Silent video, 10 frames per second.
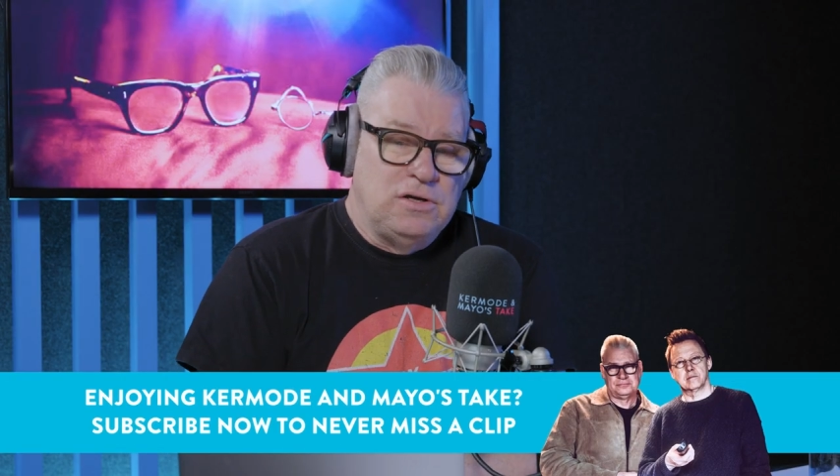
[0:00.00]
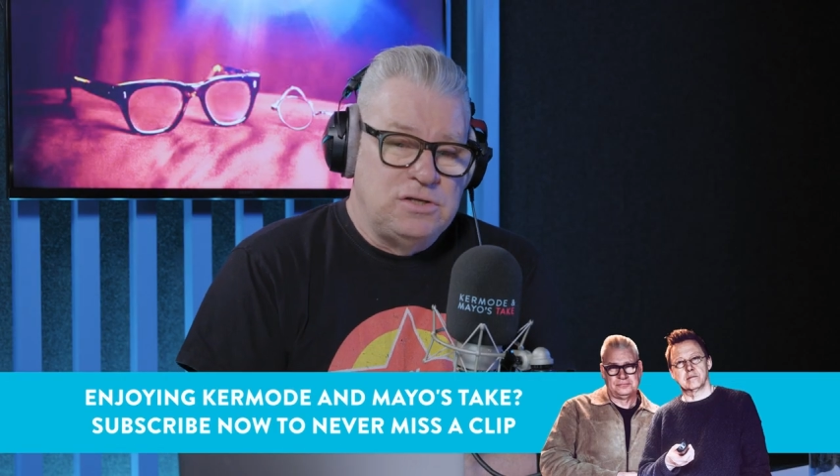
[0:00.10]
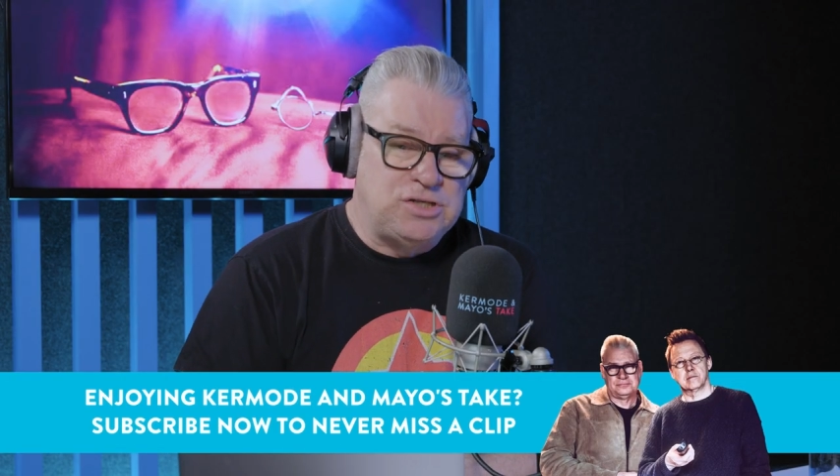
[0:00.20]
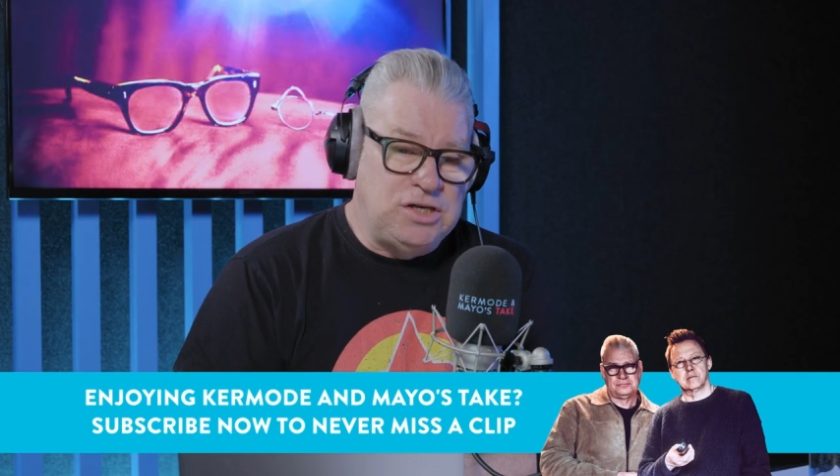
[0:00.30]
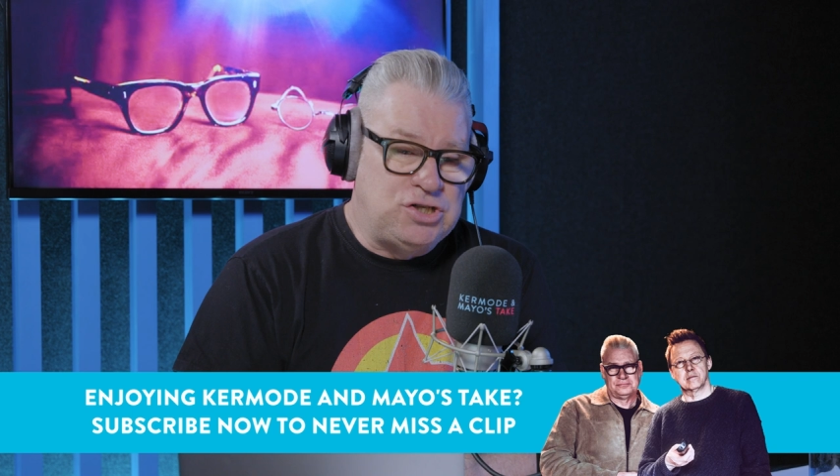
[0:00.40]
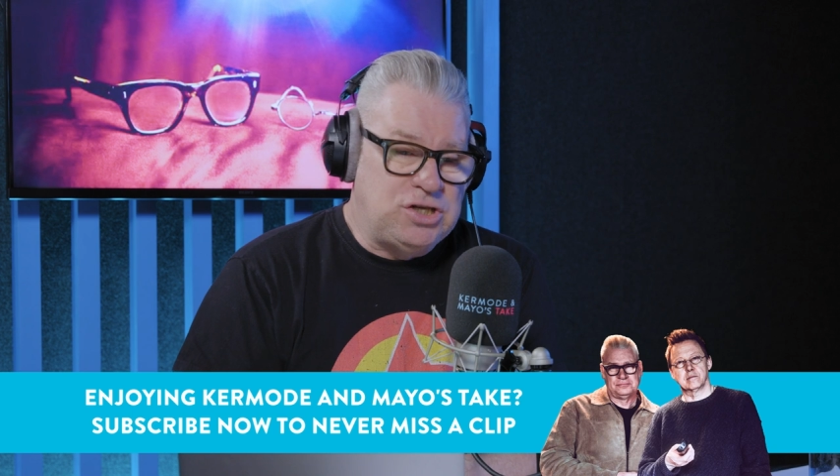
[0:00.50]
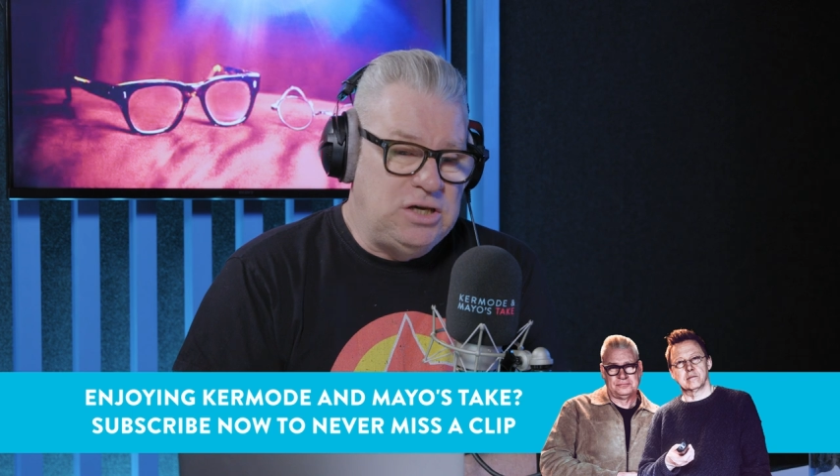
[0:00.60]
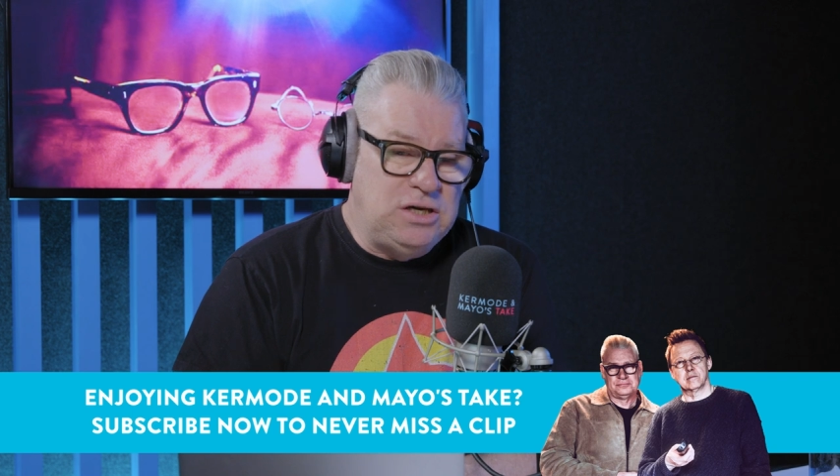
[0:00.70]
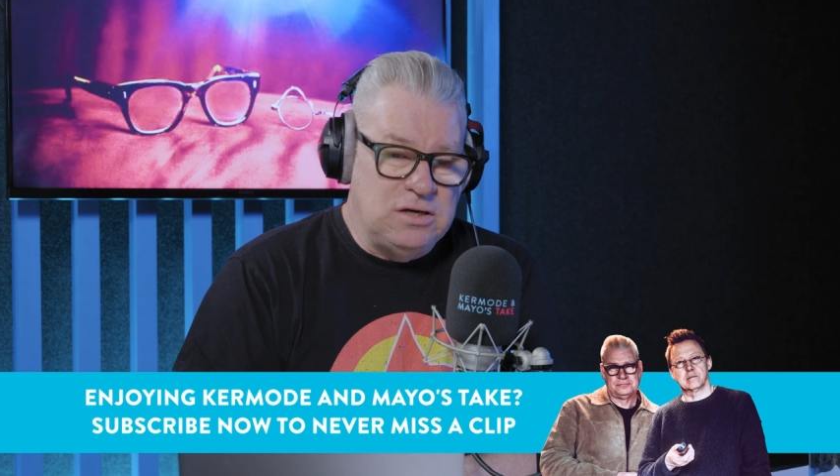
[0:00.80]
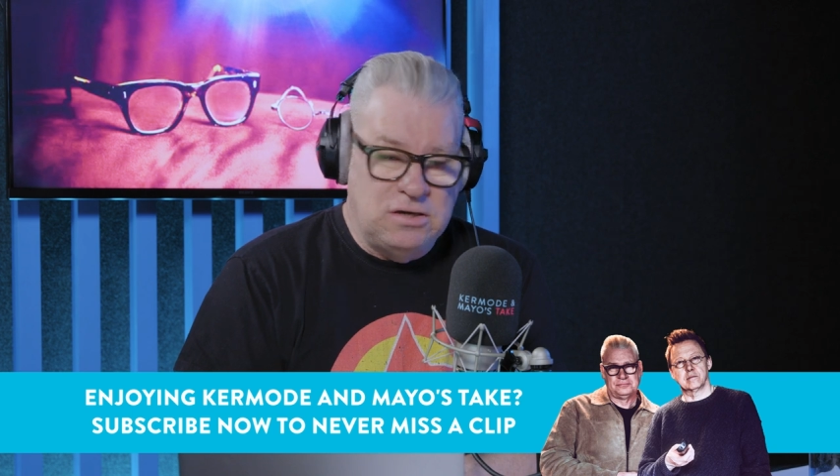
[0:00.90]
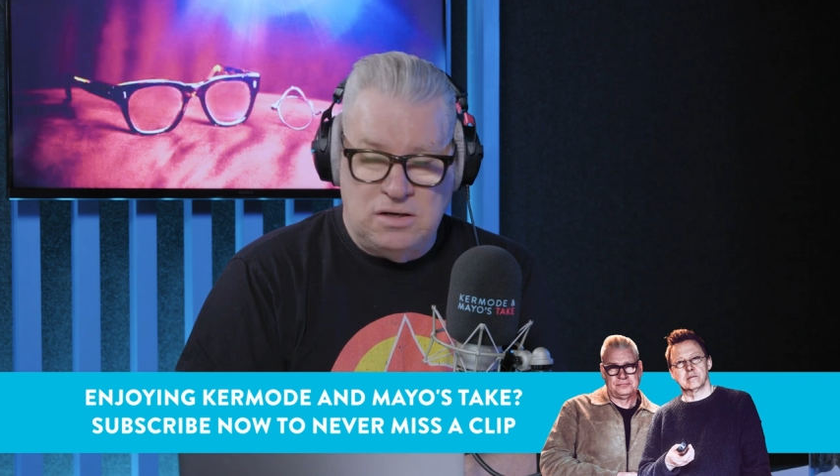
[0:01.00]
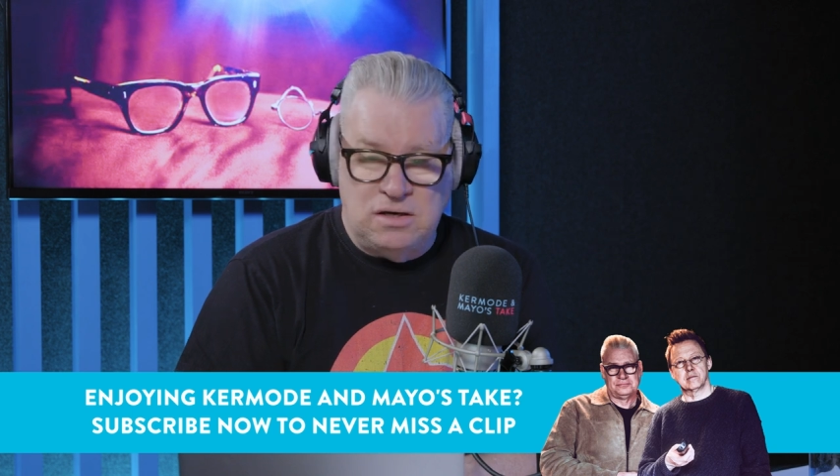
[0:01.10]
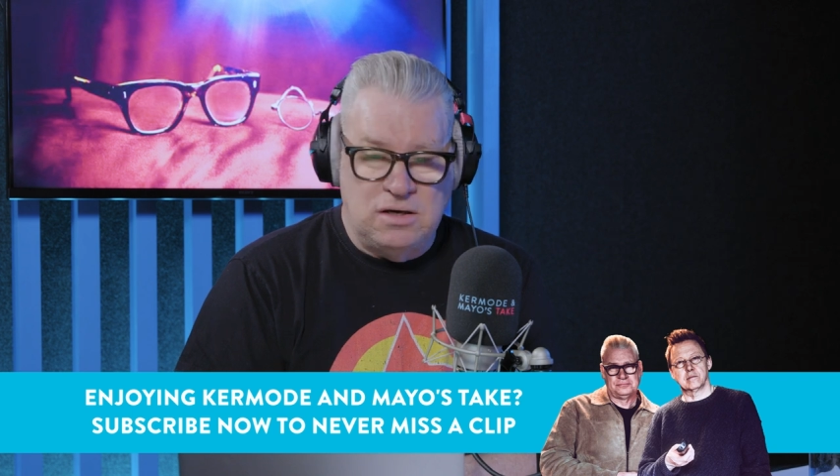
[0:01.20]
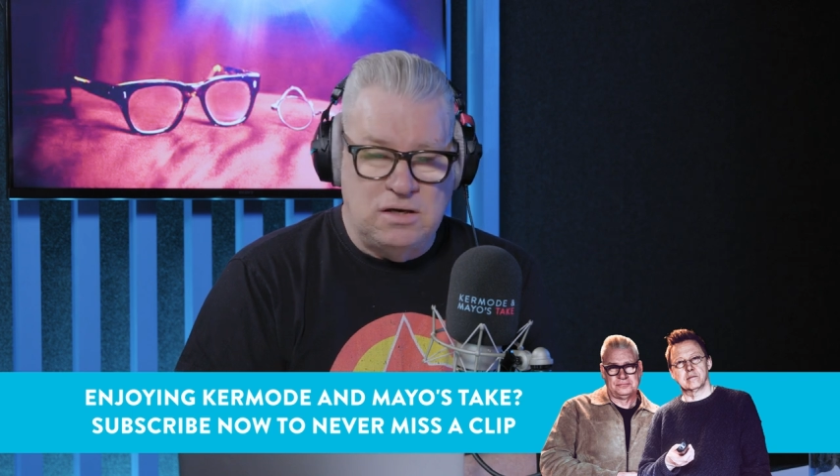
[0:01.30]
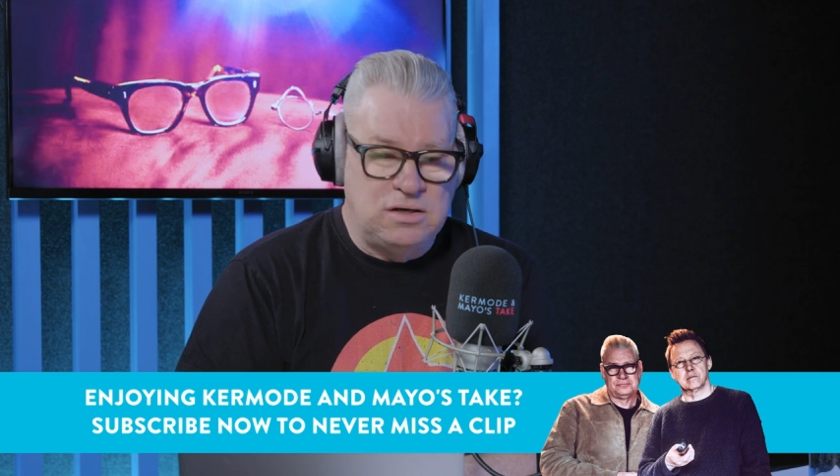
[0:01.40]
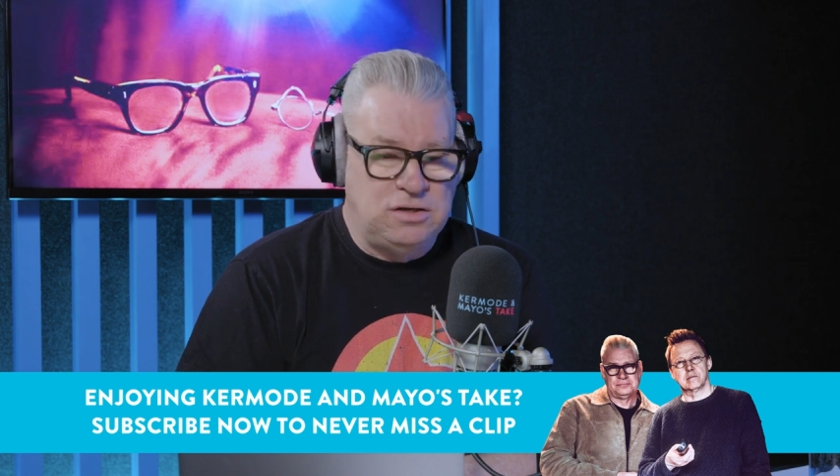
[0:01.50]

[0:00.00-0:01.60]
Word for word: CG,